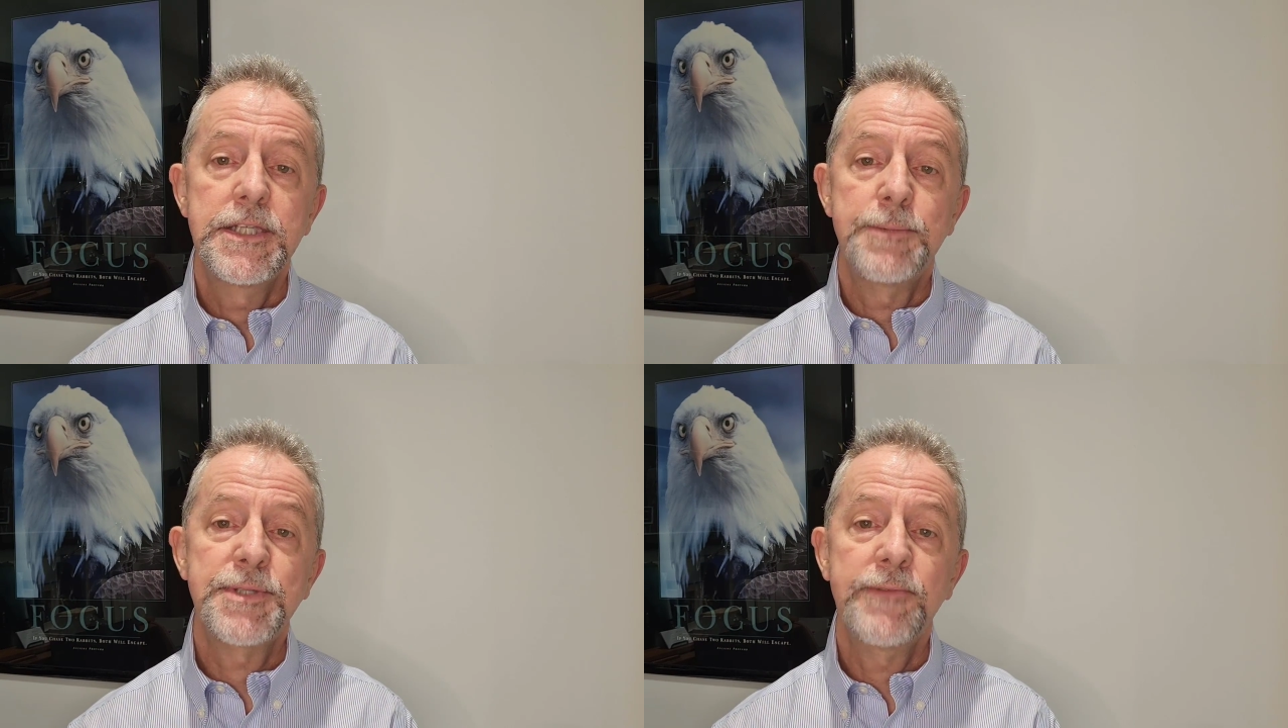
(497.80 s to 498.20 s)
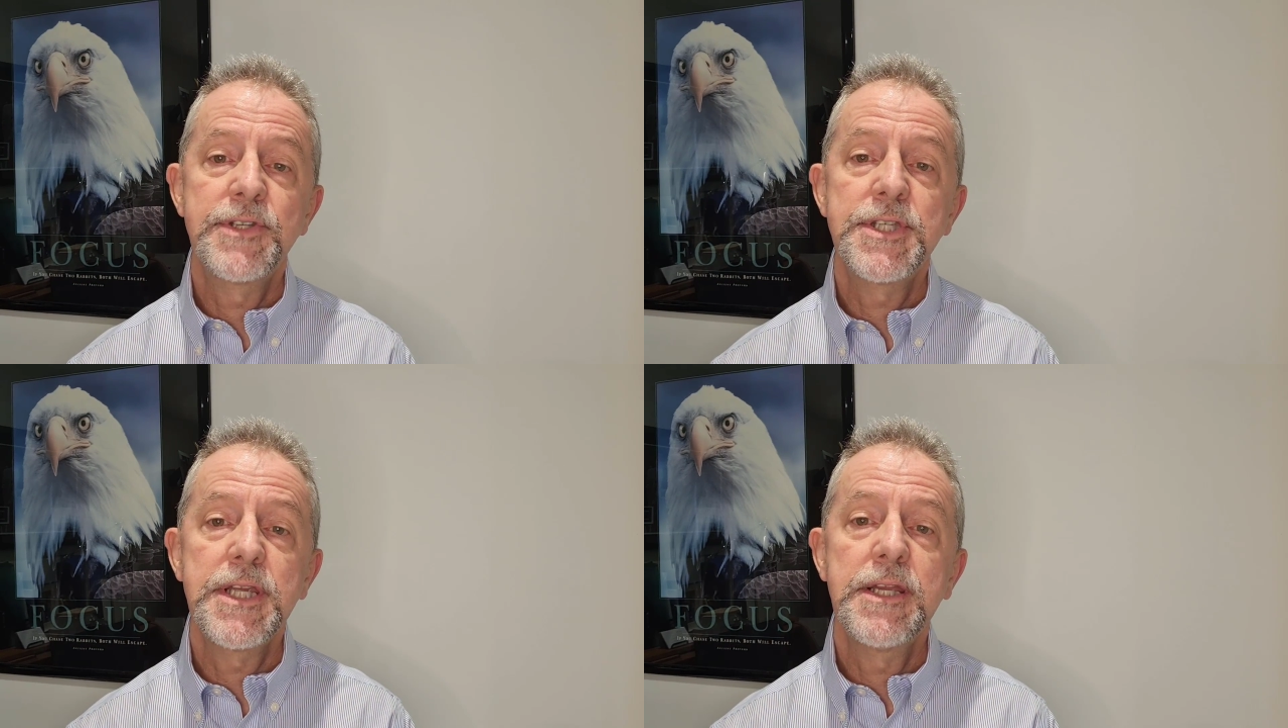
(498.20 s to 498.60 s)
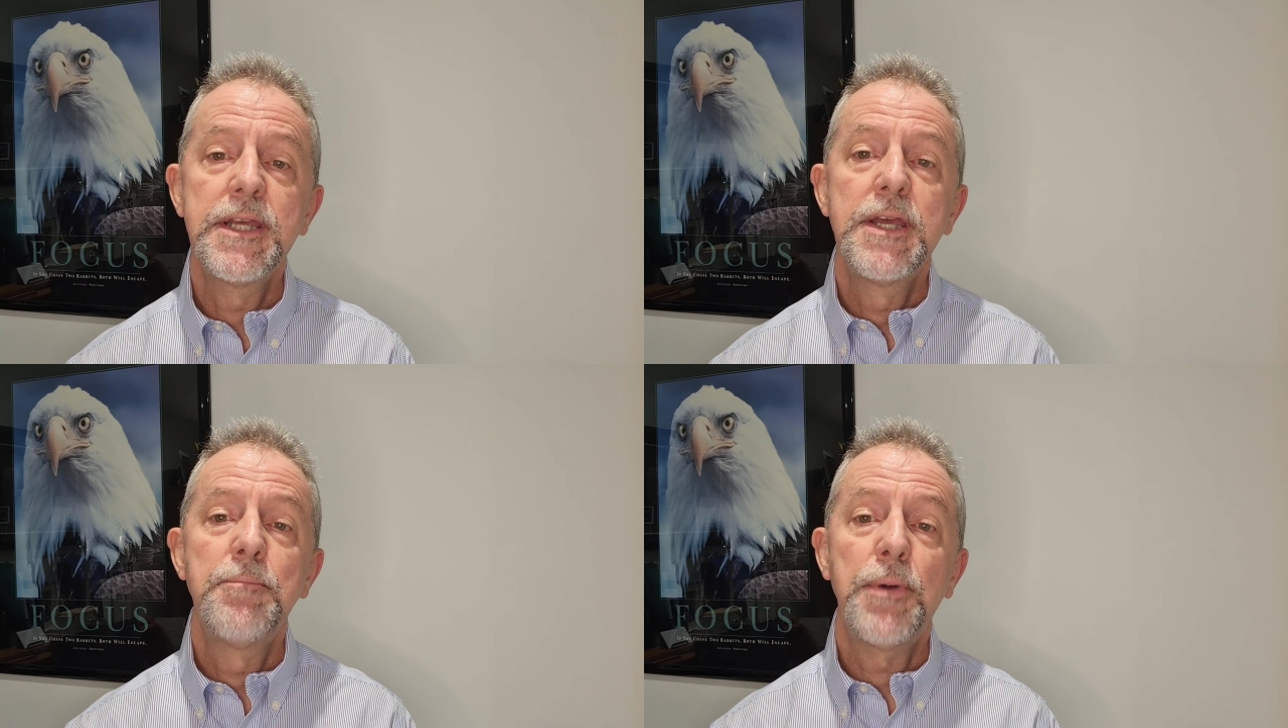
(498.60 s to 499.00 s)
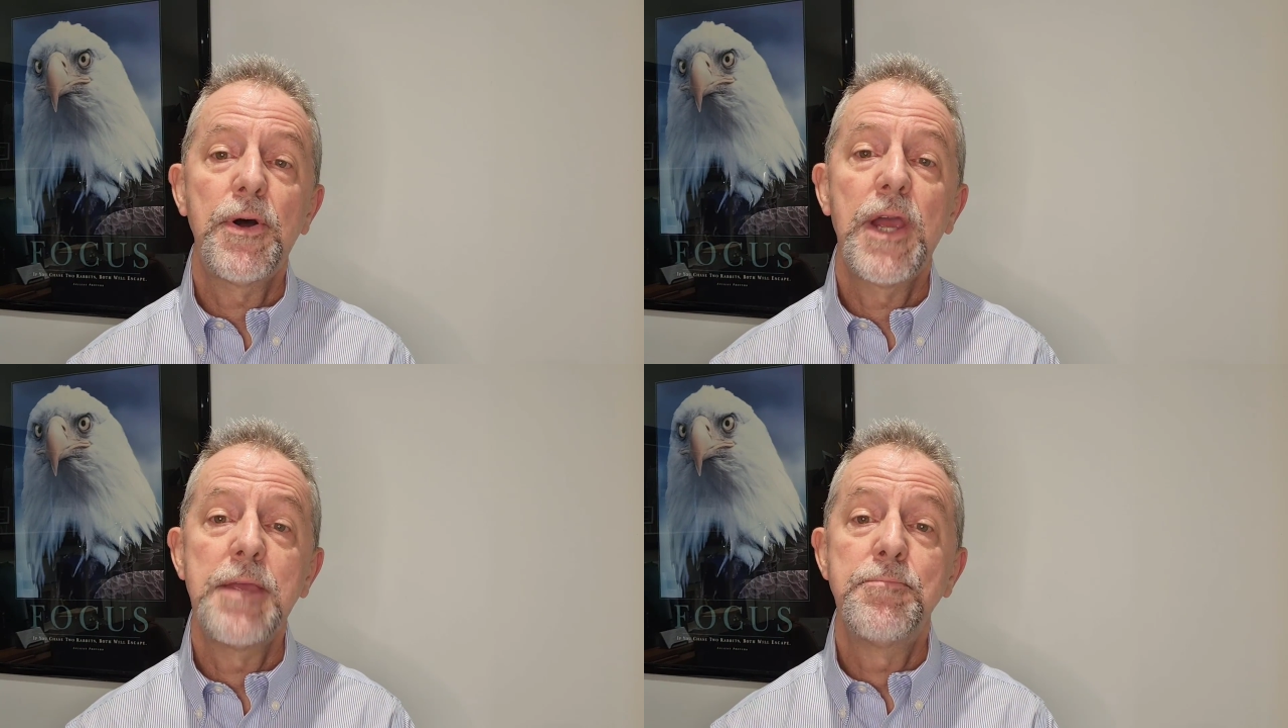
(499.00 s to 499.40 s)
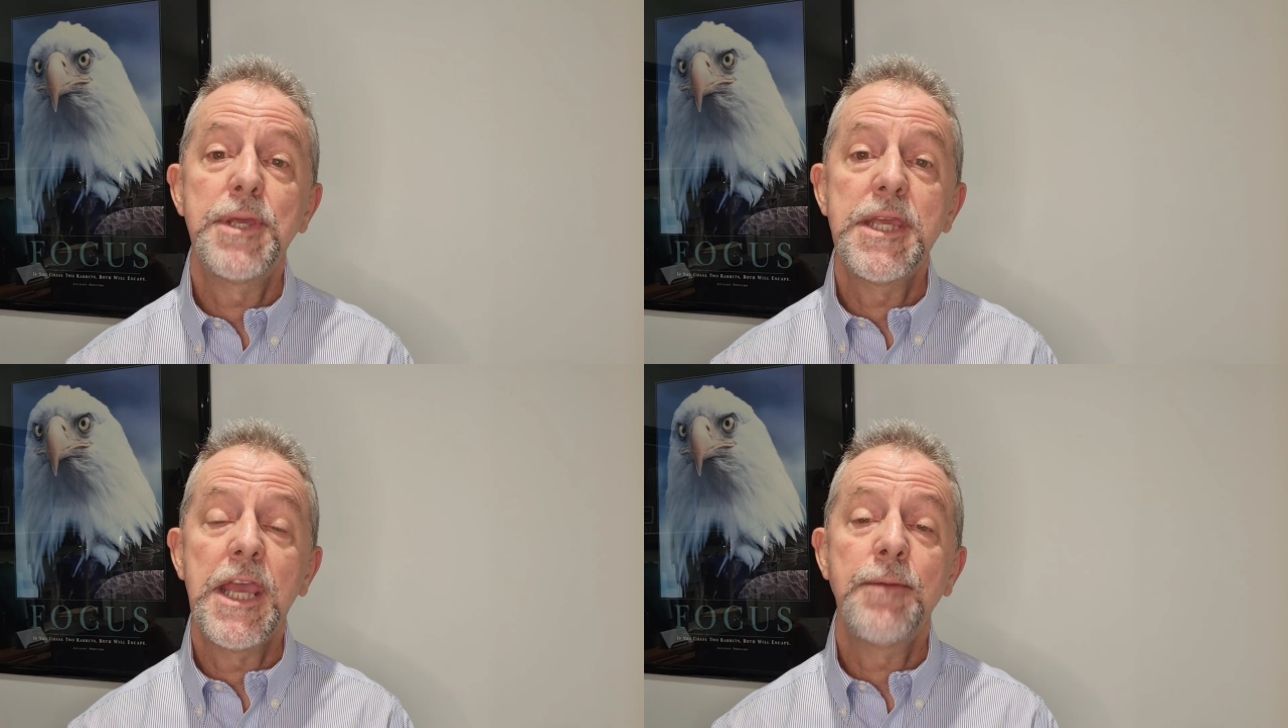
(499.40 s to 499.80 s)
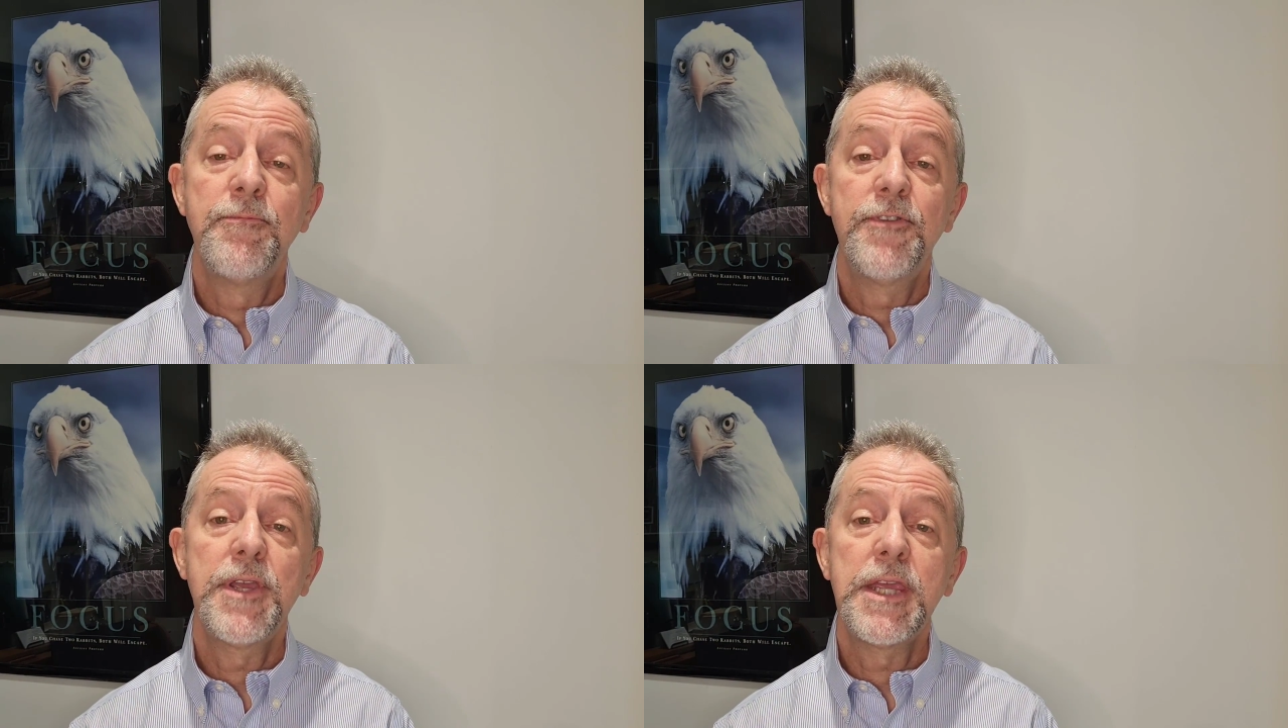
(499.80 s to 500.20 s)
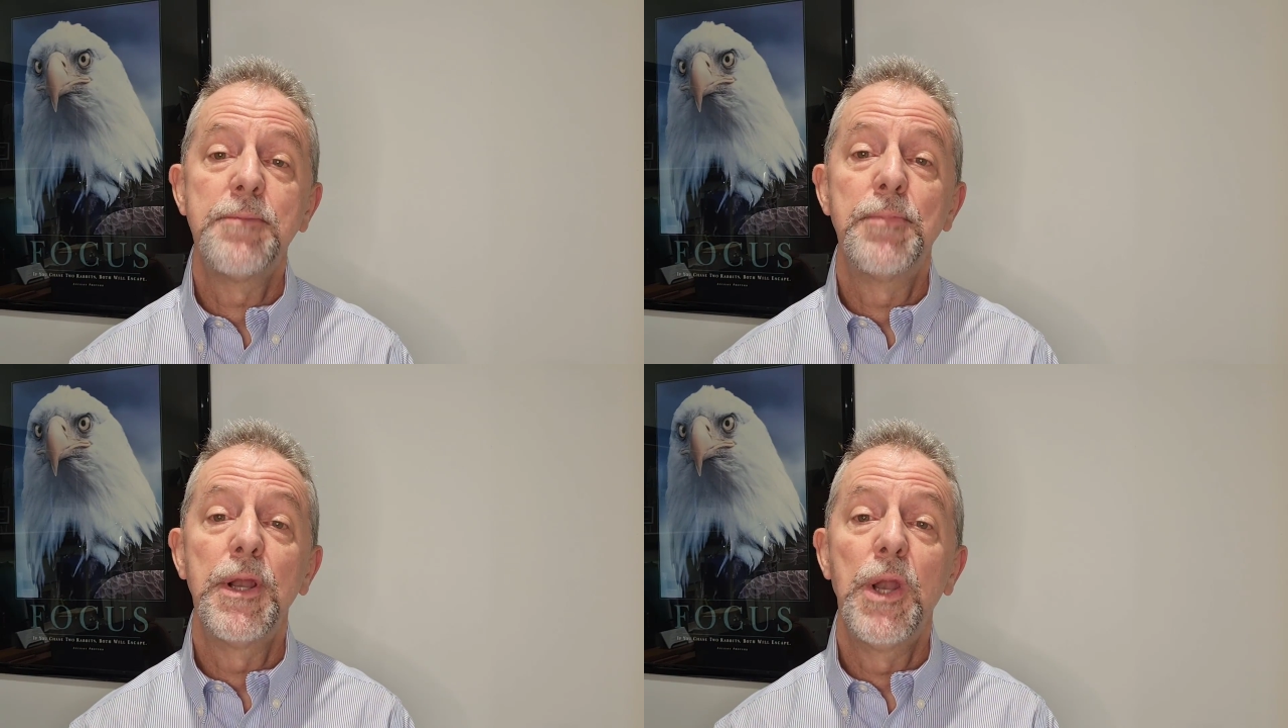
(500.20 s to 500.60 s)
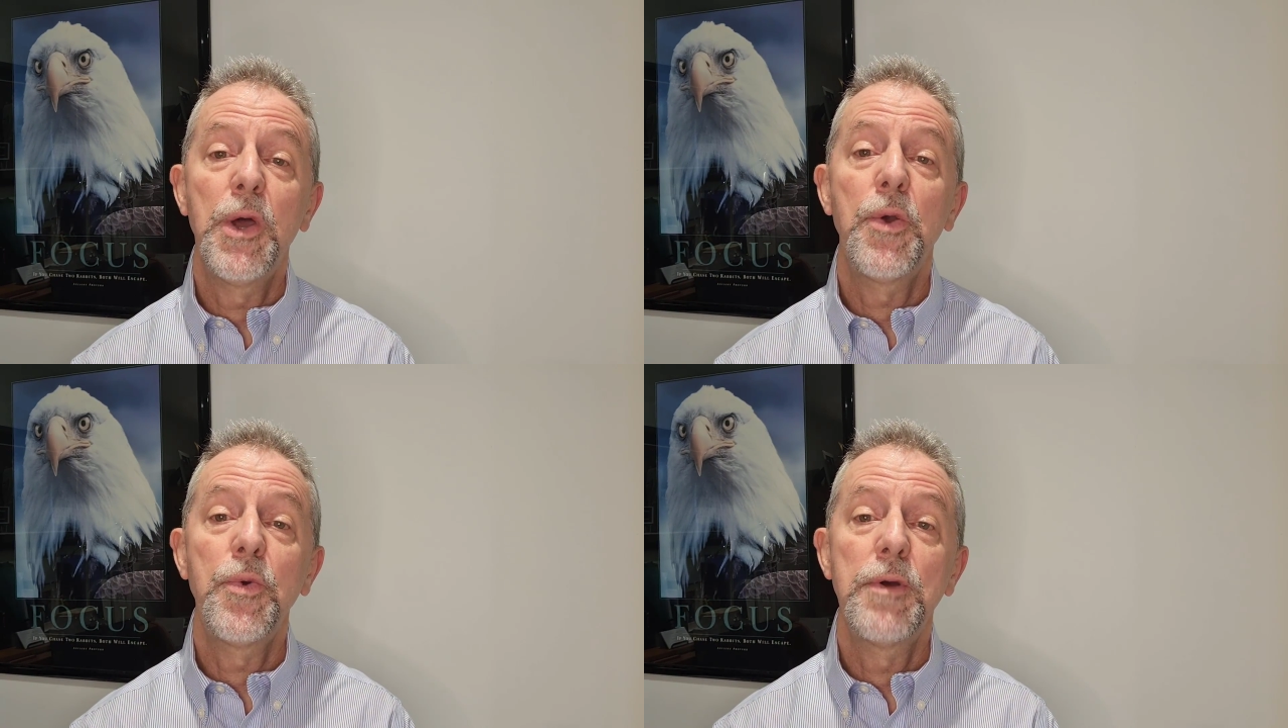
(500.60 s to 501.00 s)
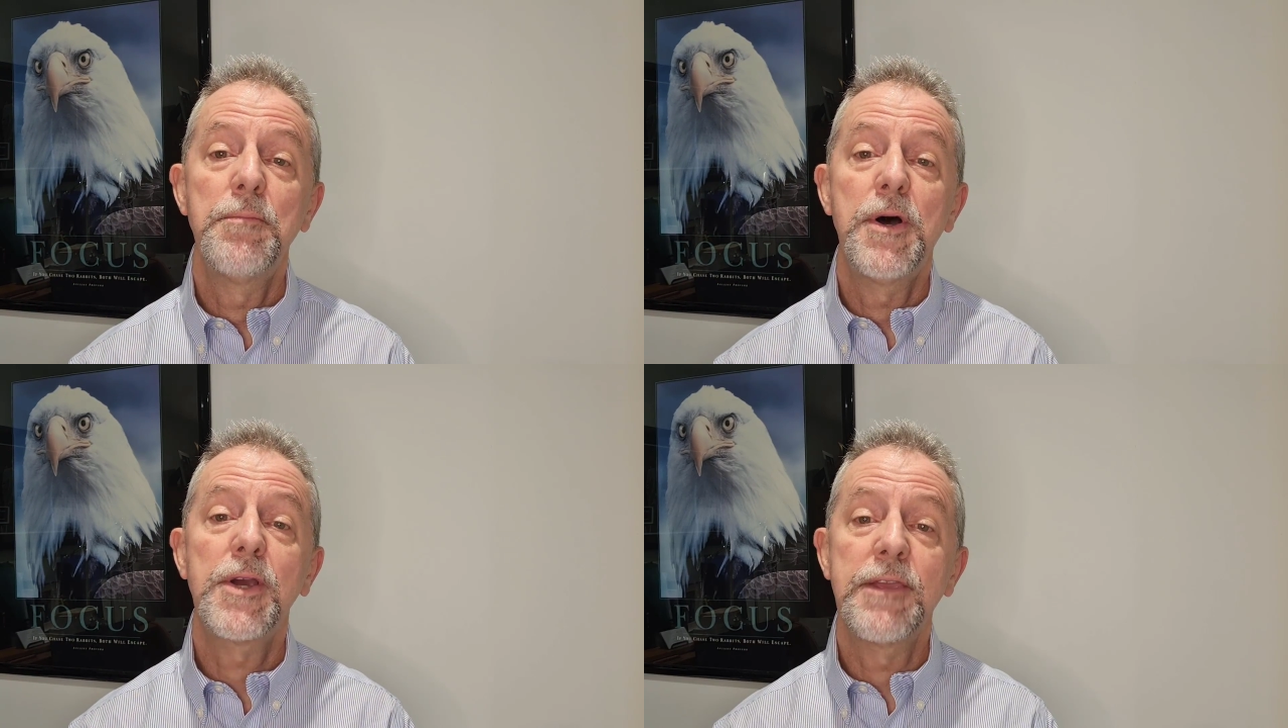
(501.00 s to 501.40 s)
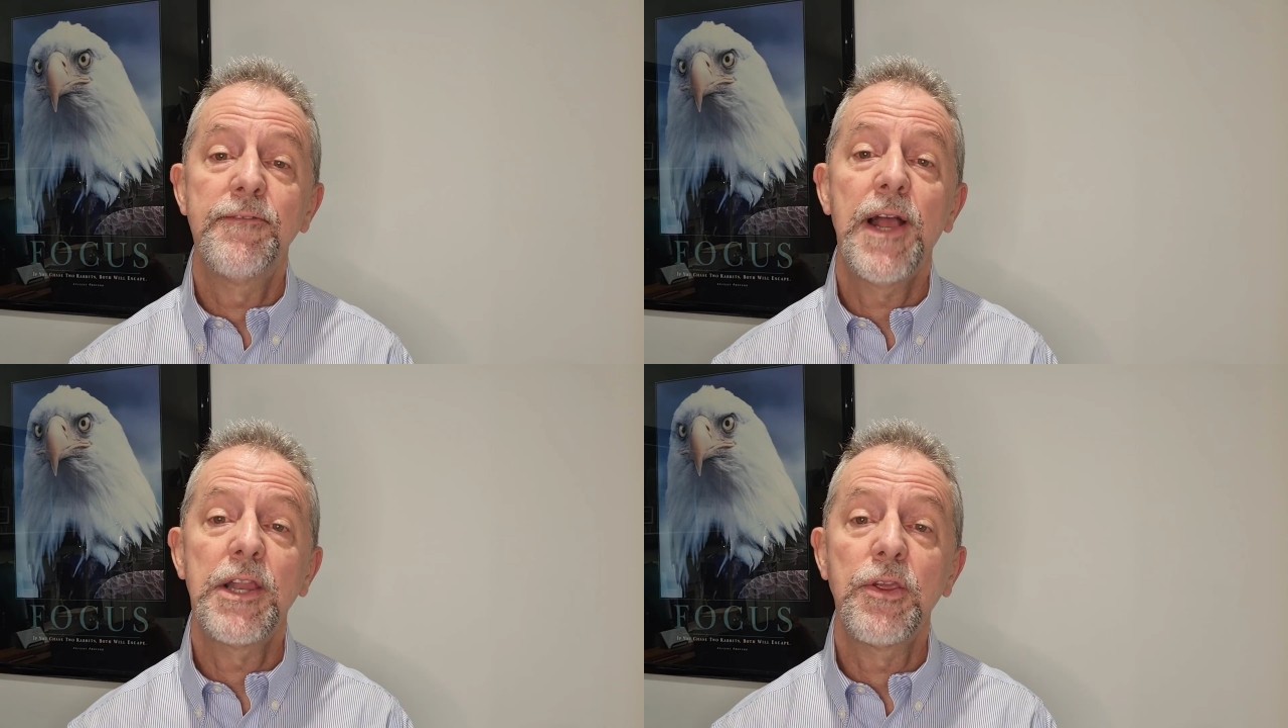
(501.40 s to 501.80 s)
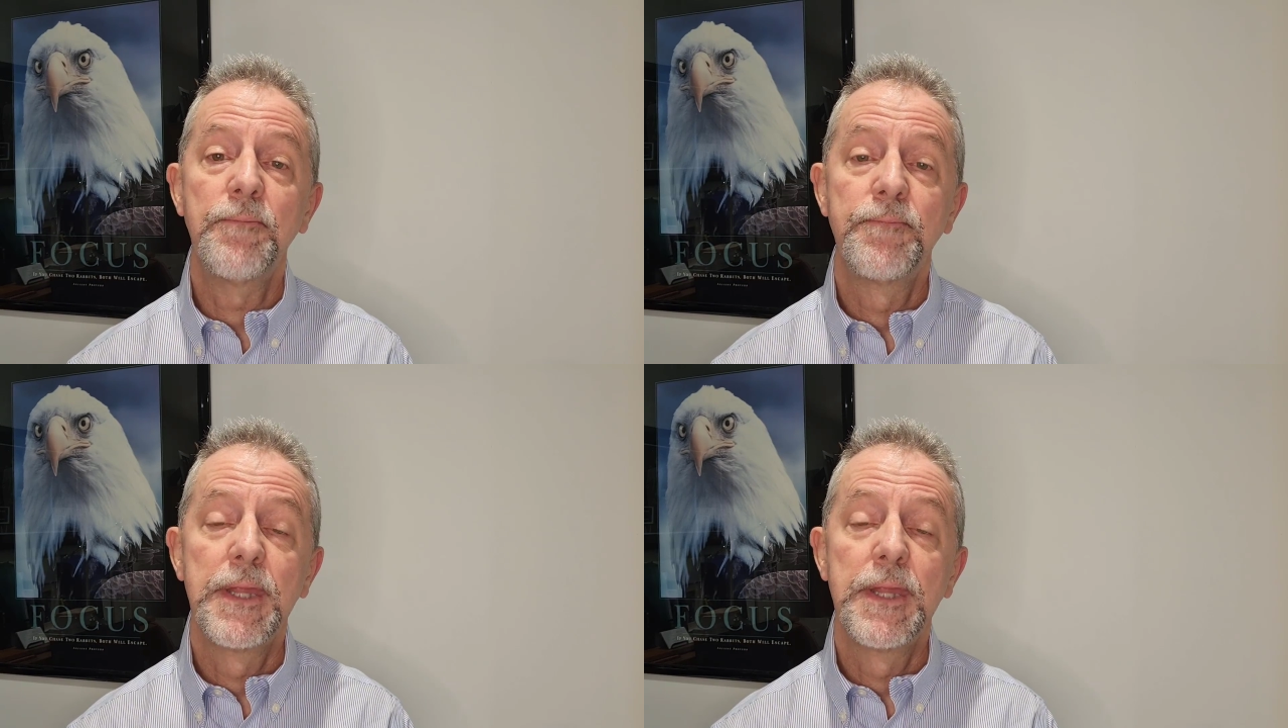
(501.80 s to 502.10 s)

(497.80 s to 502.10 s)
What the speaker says: Tip 17, buy BMV, below market value.